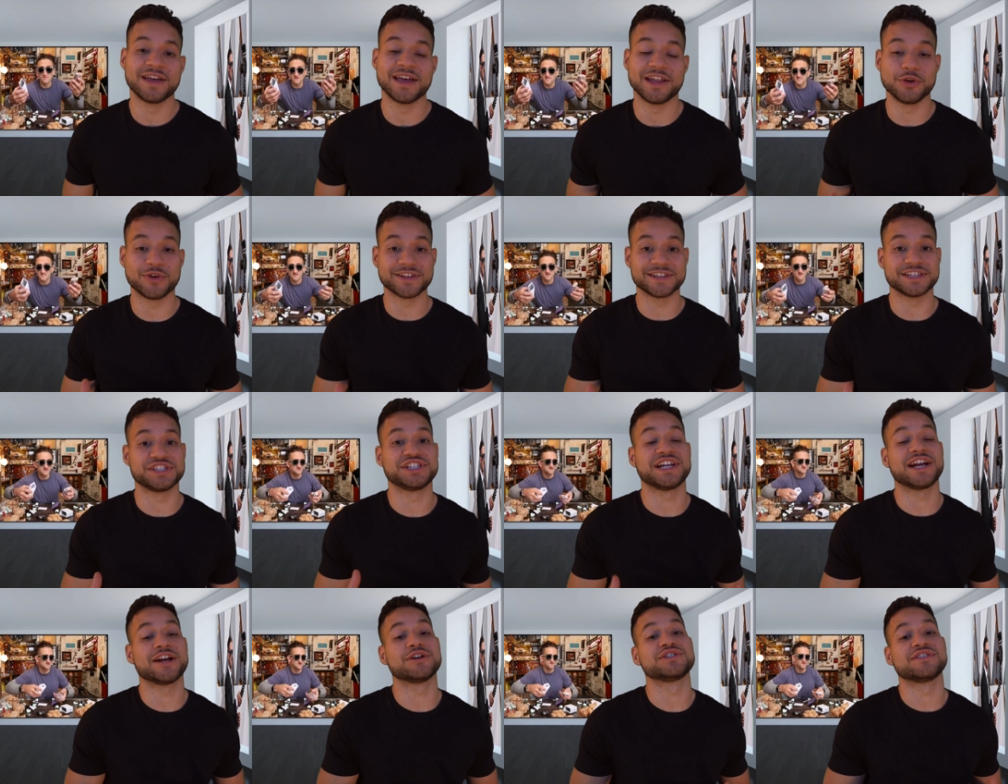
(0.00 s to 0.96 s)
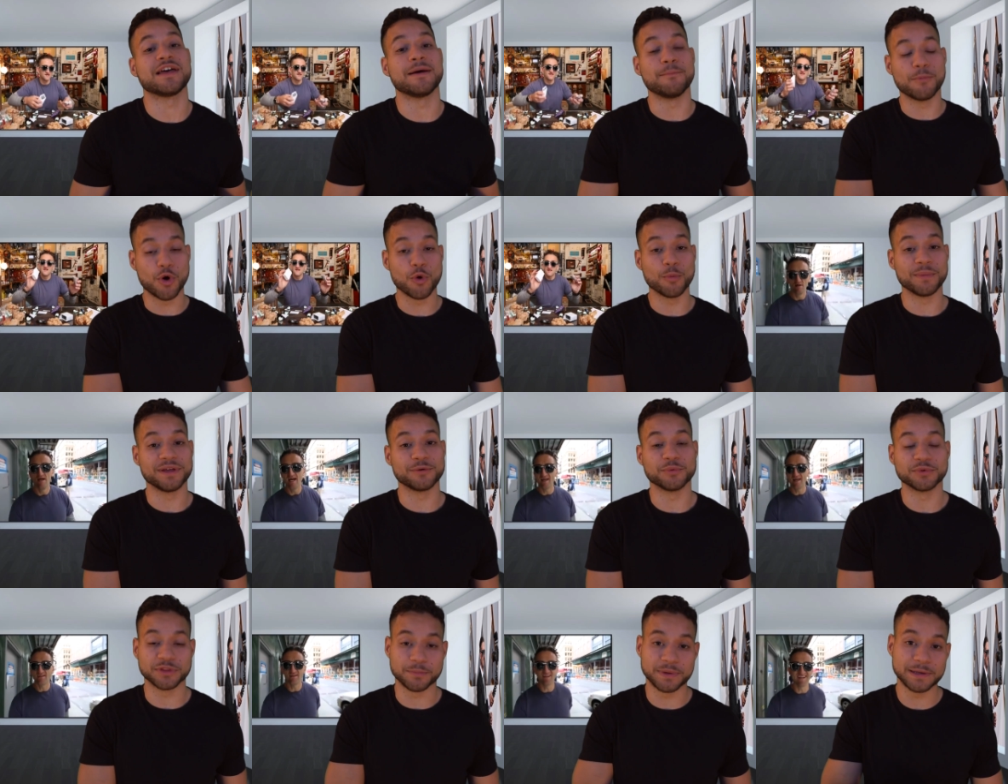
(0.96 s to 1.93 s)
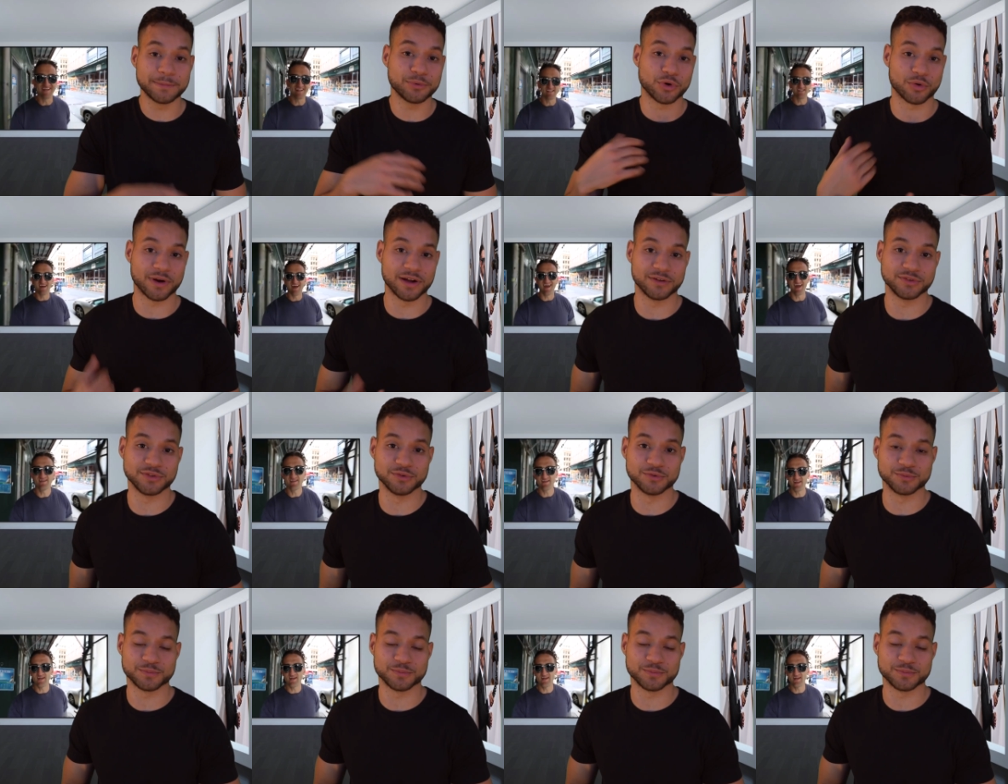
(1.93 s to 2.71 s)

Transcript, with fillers: and you get to cherish that moment with the people around you.